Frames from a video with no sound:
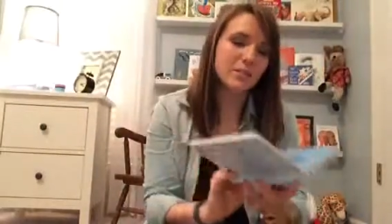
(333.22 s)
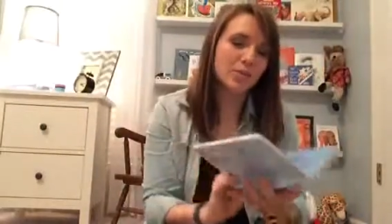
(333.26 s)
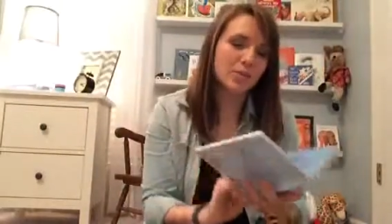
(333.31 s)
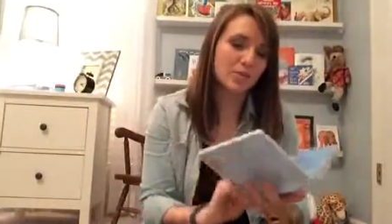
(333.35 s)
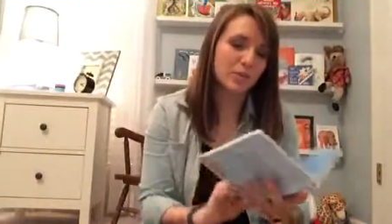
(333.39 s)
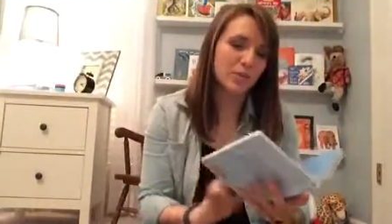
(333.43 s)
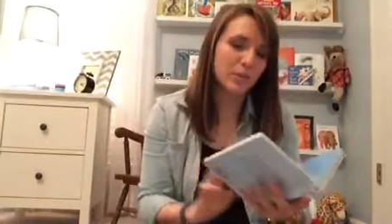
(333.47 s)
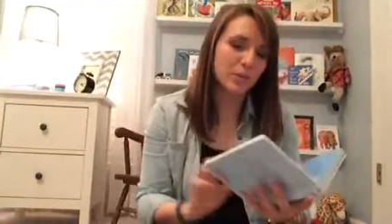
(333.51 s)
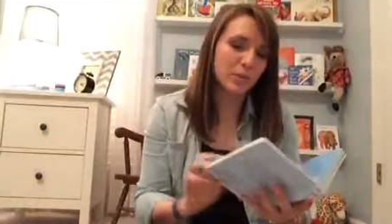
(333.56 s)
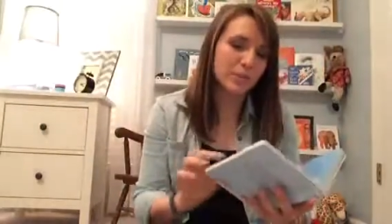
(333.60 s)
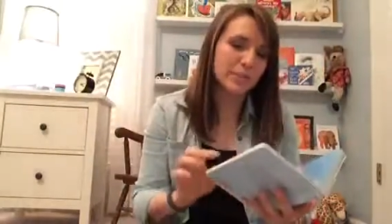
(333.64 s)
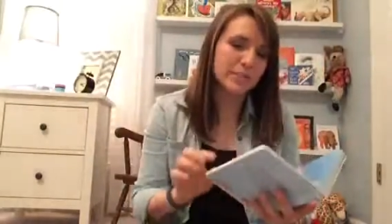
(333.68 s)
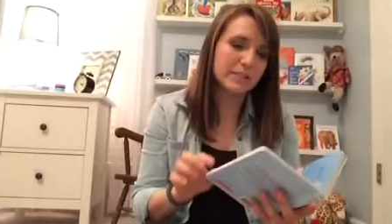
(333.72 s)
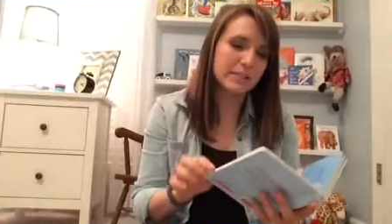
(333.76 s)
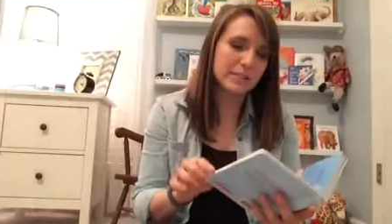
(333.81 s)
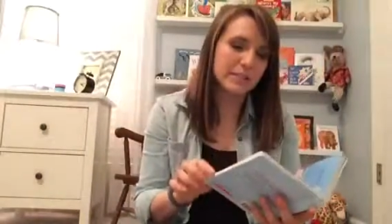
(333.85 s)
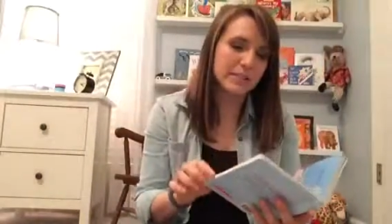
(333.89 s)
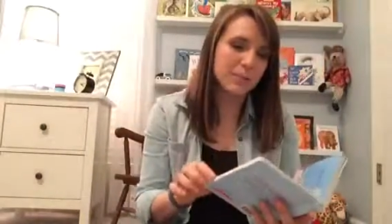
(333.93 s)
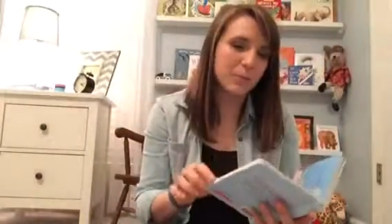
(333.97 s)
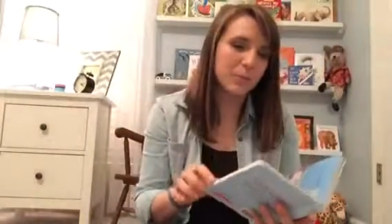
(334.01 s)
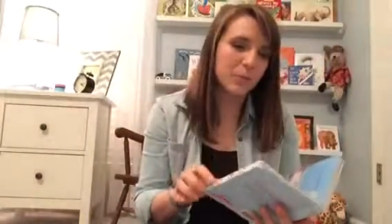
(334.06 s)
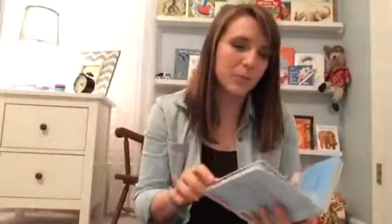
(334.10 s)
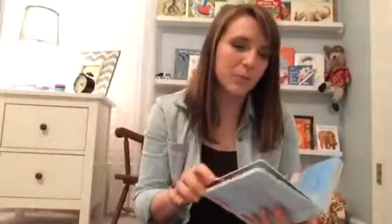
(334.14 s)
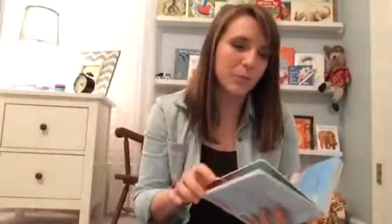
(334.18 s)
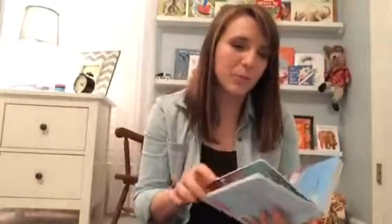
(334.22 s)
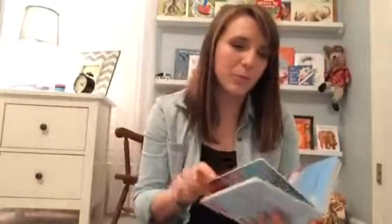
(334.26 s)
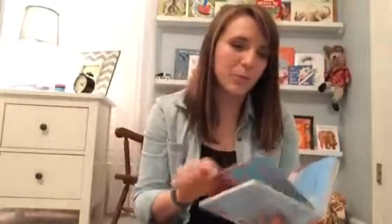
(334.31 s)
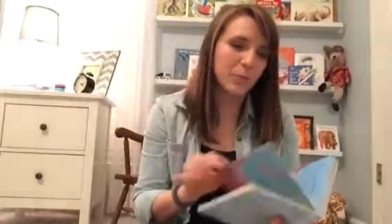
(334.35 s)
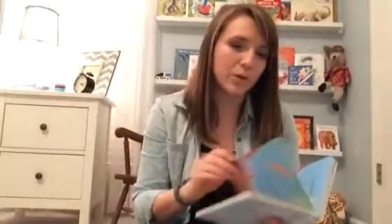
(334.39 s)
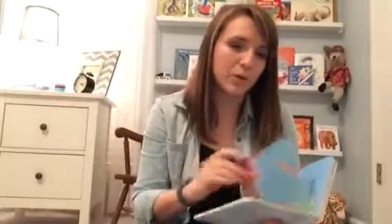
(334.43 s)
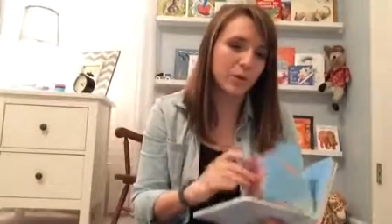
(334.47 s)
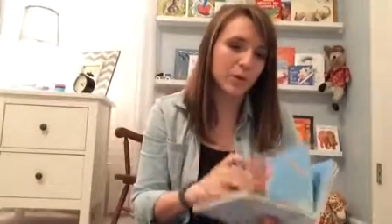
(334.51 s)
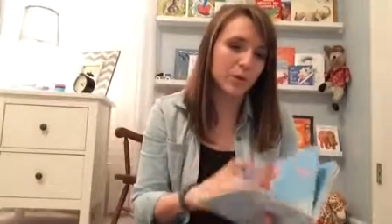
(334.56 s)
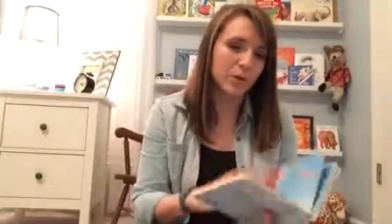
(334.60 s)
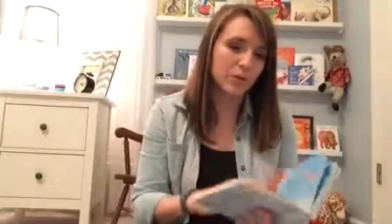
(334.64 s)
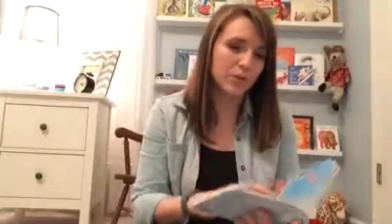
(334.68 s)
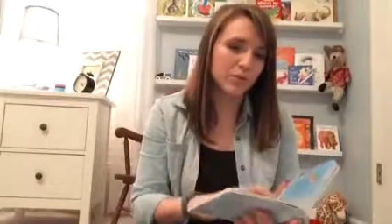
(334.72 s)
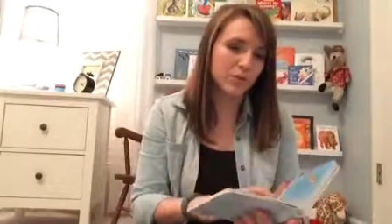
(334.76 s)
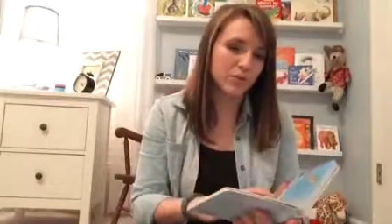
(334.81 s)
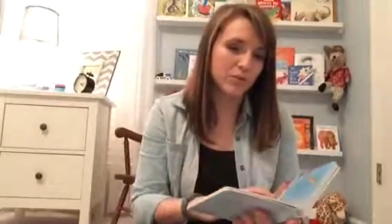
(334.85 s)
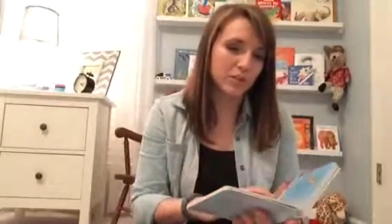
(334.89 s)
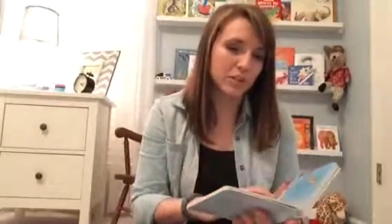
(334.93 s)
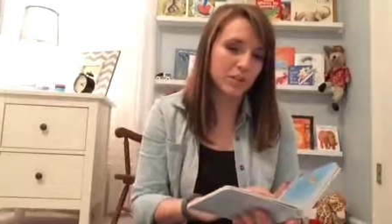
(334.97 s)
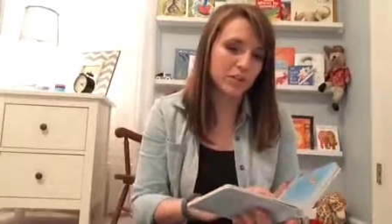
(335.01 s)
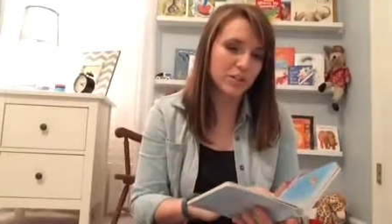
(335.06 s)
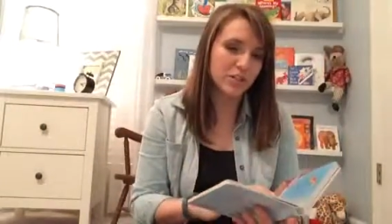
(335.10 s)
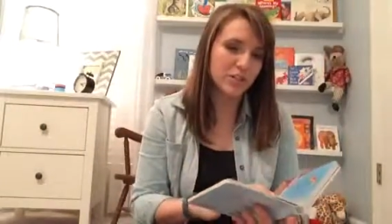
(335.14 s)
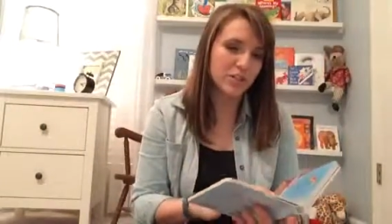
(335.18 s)
just a really simple, pretty
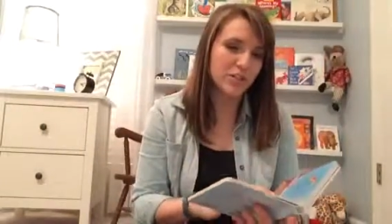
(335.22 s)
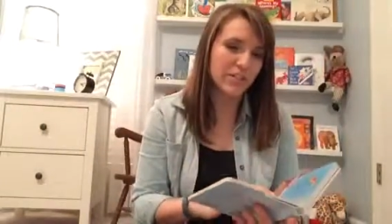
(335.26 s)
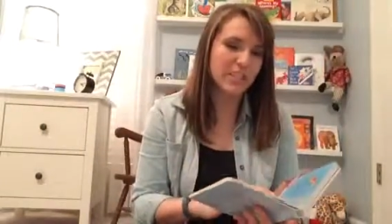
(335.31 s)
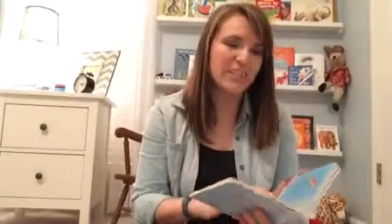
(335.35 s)
illustration.